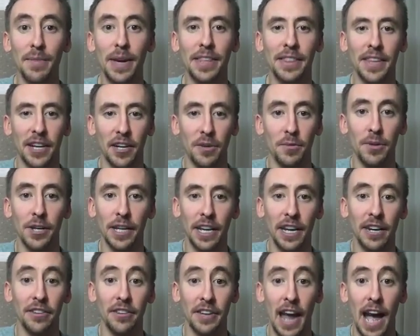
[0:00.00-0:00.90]
make that
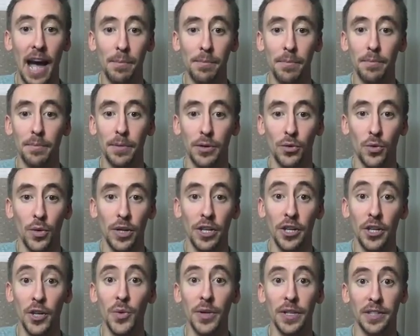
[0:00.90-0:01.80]
communication happen between
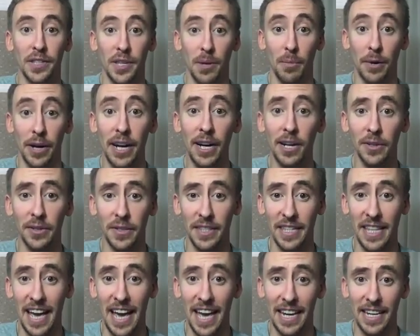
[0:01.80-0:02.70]
you and someone else,
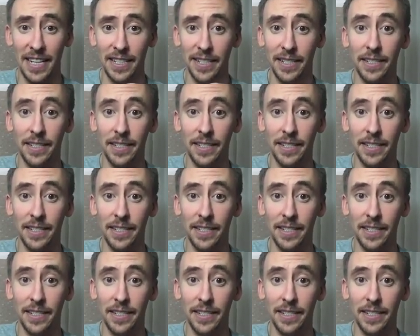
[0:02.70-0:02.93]
that